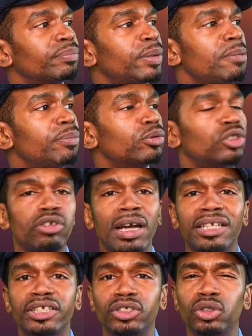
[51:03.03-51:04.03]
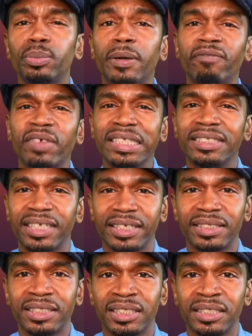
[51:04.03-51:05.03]
people trying to dupe
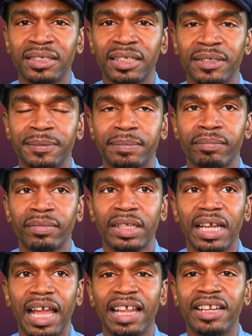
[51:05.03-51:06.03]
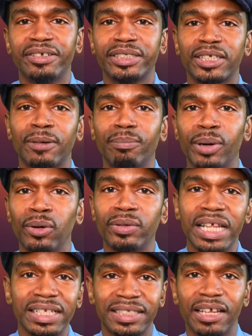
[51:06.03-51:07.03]
Aventus, and there's
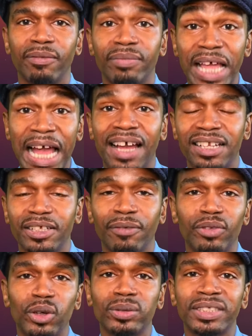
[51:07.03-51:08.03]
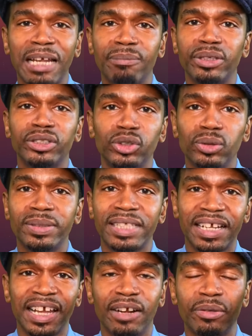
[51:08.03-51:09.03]
components of that, of those type of dupes
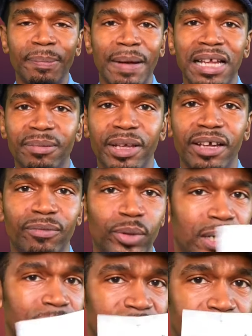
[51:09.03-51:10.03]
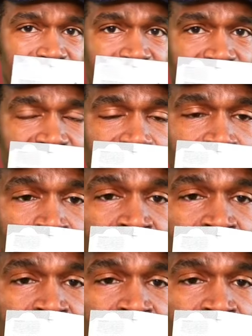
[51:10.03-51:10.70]
that kind of remind me of what I'm smelling here.